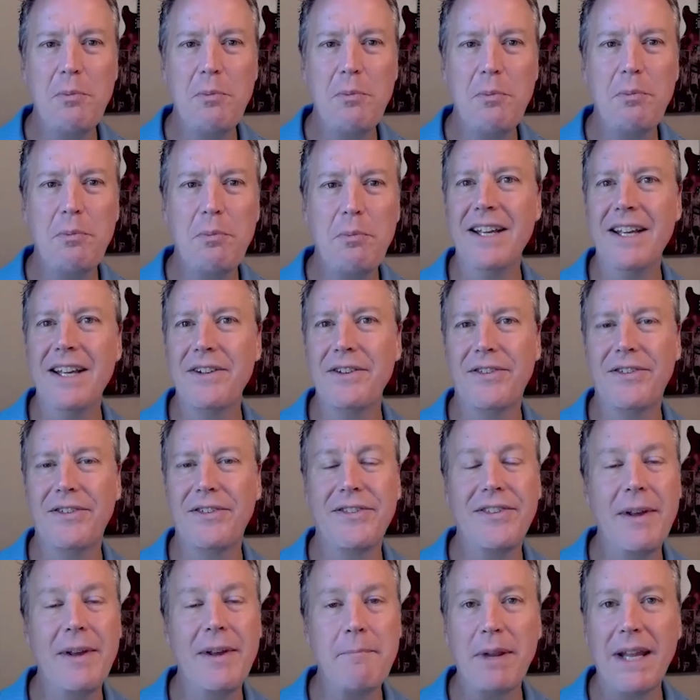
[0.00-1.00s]
is
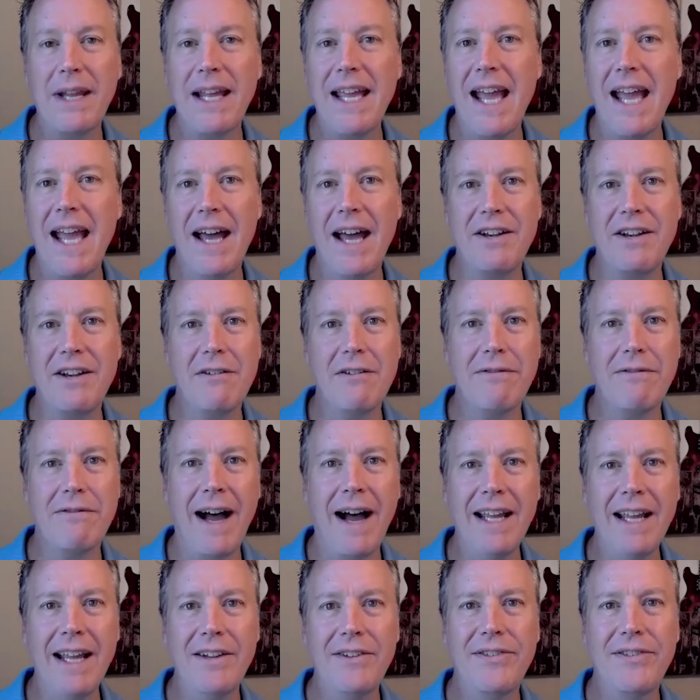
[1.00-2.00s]
simply a
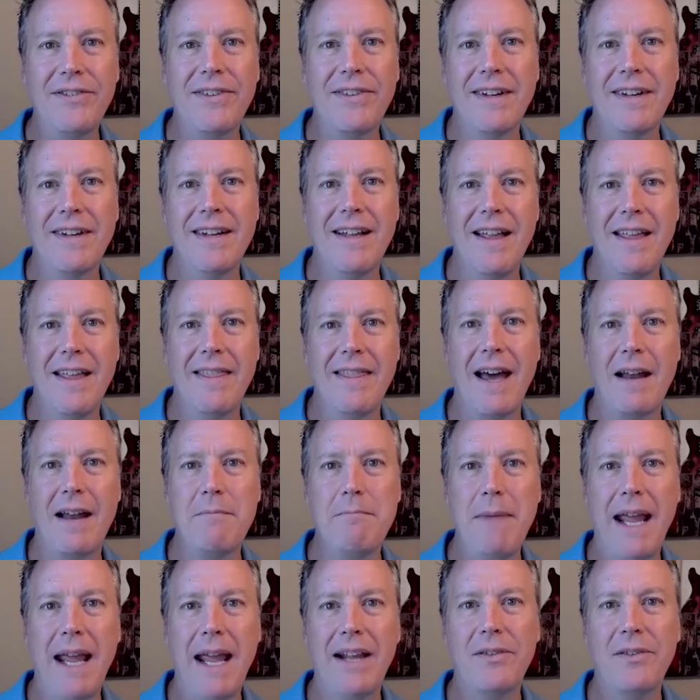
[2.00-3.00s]
device that
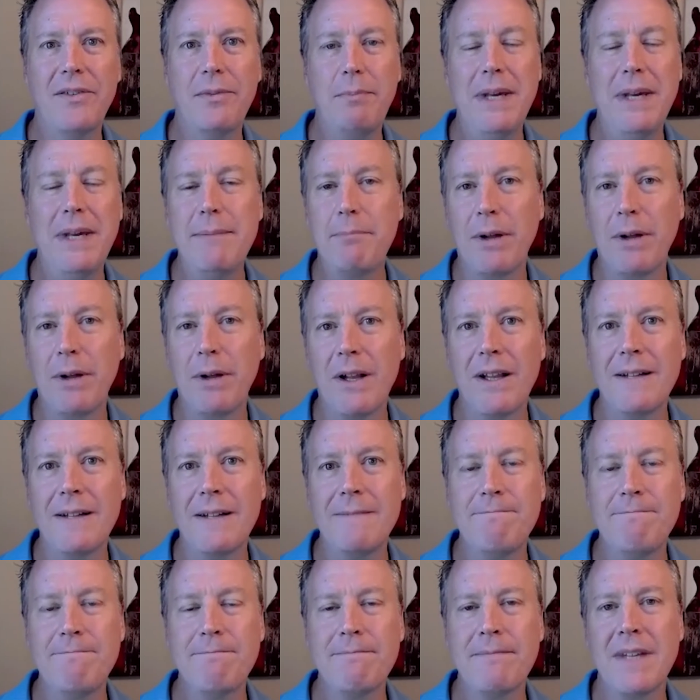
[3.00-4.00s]
makes
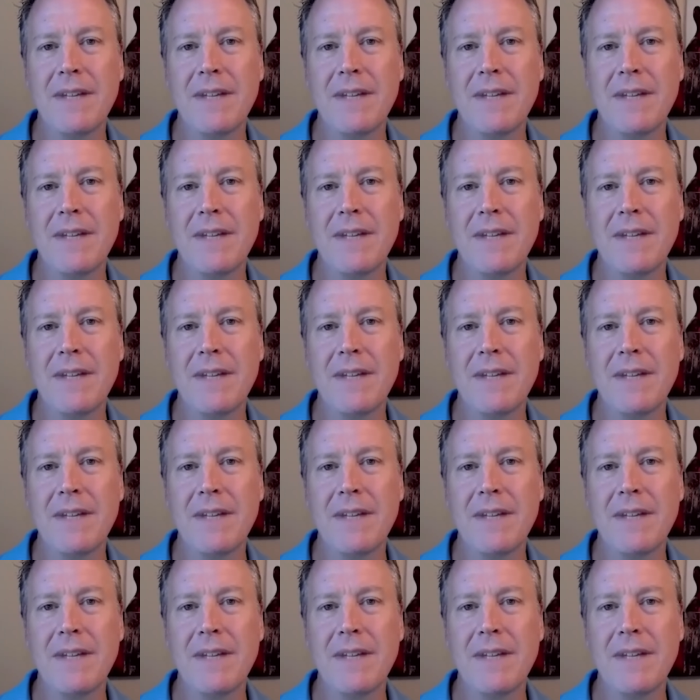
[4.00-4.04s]
people